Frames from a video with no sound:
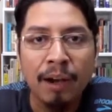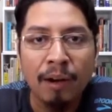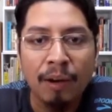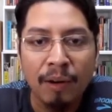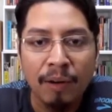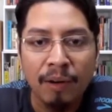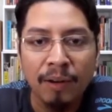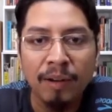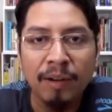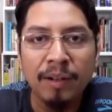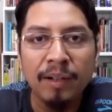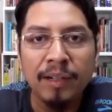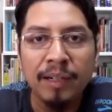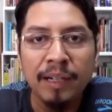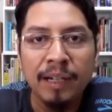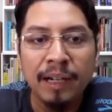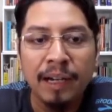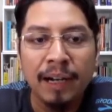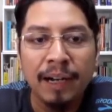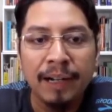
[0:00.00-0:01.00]
or
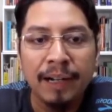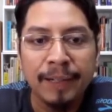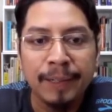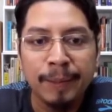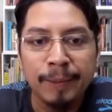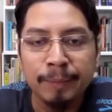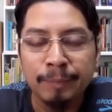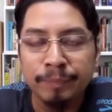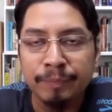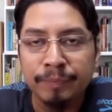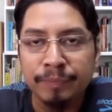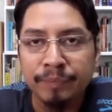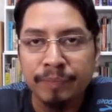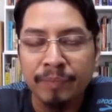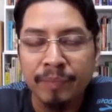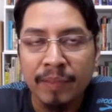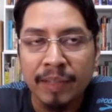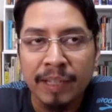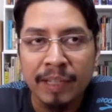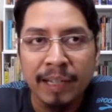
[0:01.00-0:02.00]

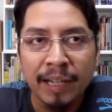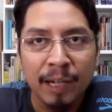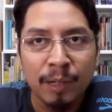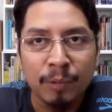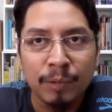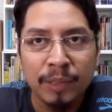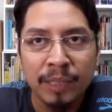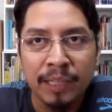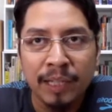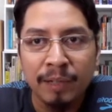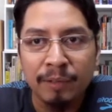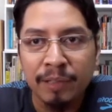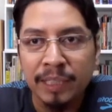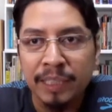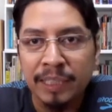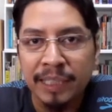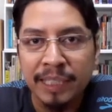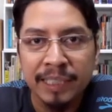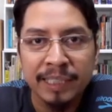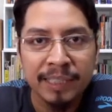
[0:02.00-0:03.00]
are we
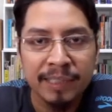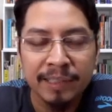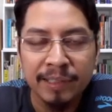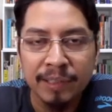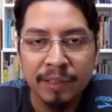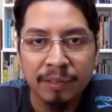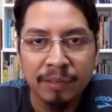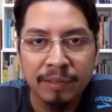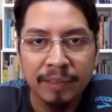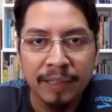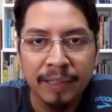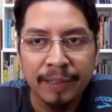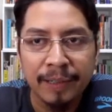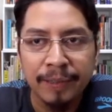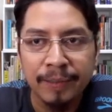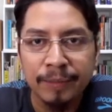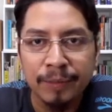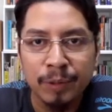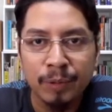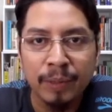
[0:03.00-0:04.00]
just, you know,
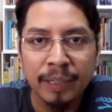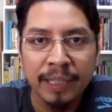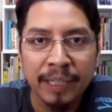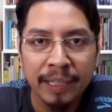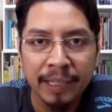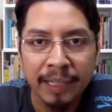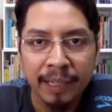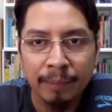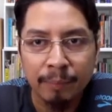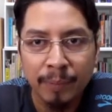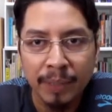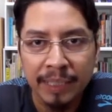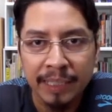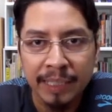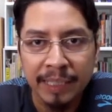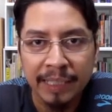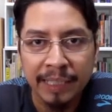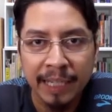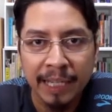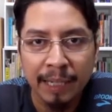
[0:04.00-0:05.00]
doing it and passing
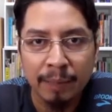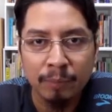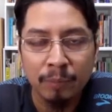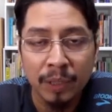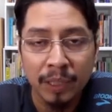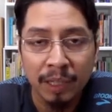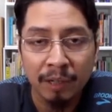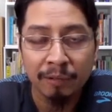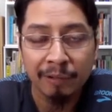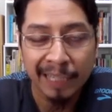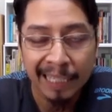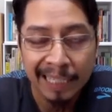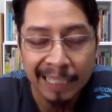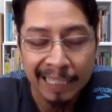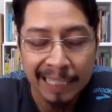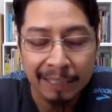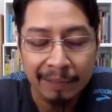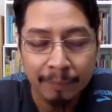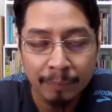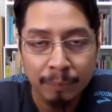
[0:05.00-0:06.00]
time without
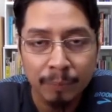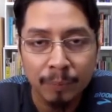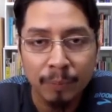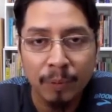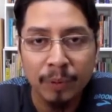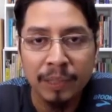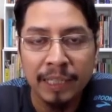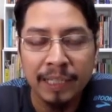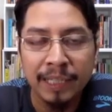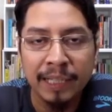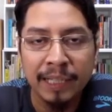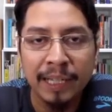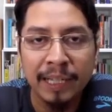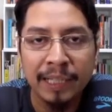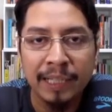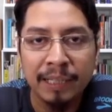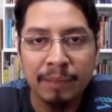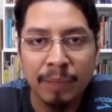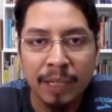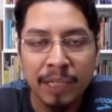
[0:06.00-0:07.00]
really putting
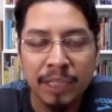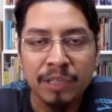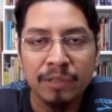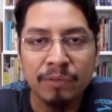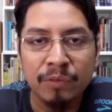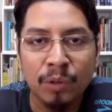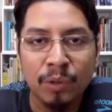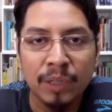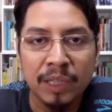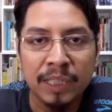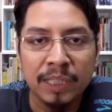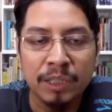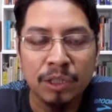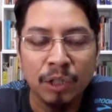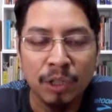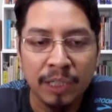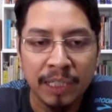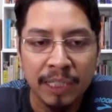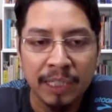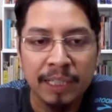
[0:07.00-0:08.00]
any much focus
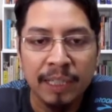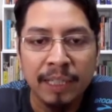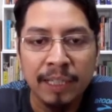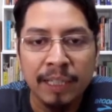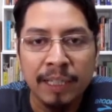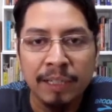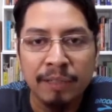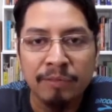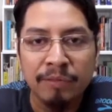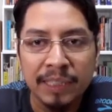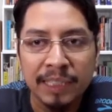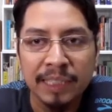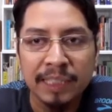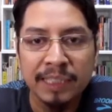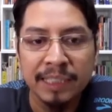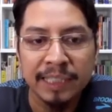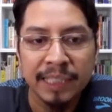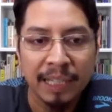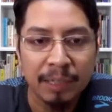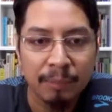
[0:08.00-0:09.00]
on it, versus
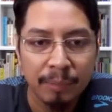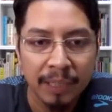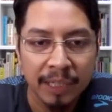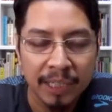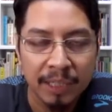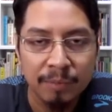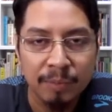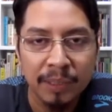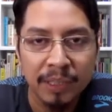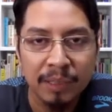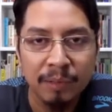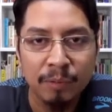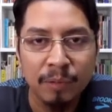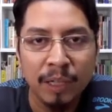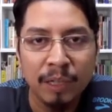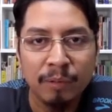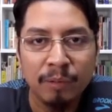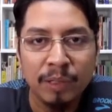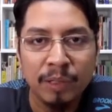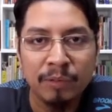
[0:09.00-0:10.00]
time management,
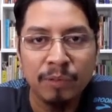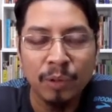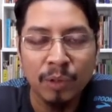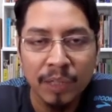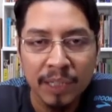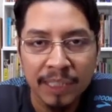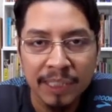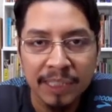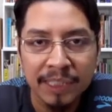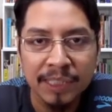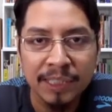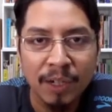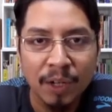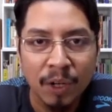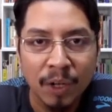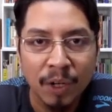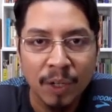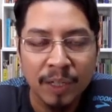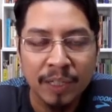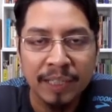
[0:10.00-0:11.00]
where we focus
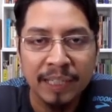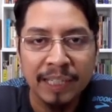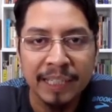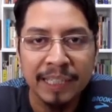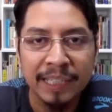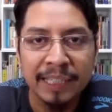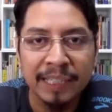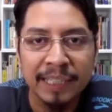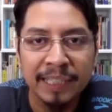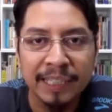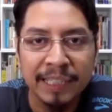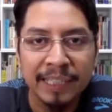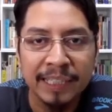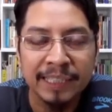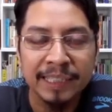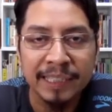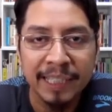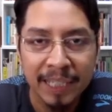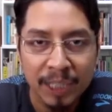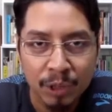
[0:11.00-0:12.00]
on the
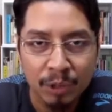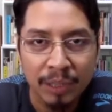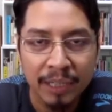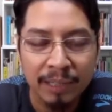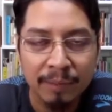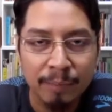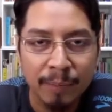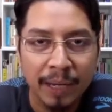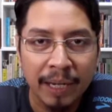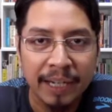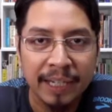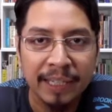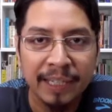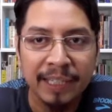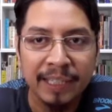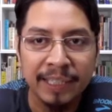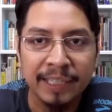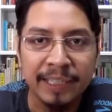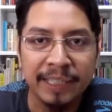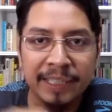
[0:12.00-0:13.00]
scheduling part,
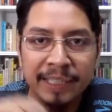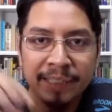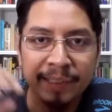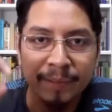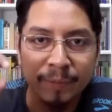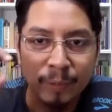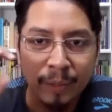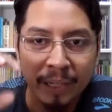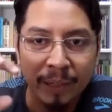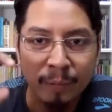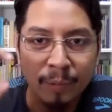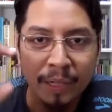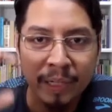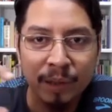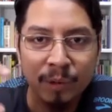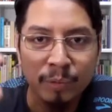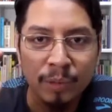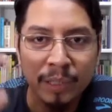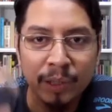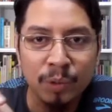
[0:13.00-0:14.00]
where do
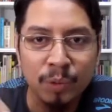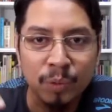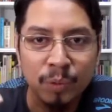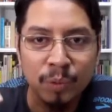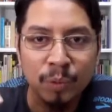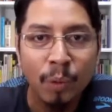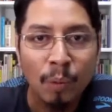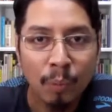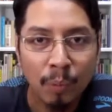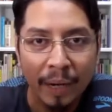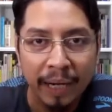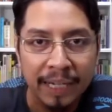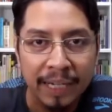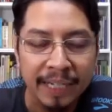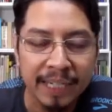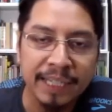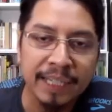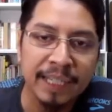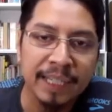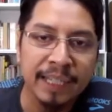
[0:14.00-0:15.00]
we do what.
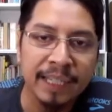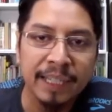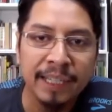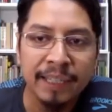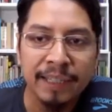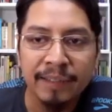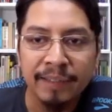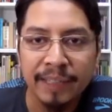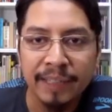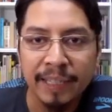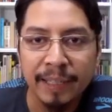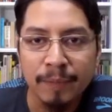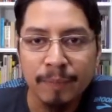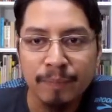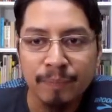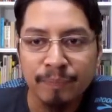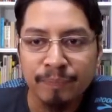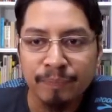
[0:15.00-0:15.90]
Okay.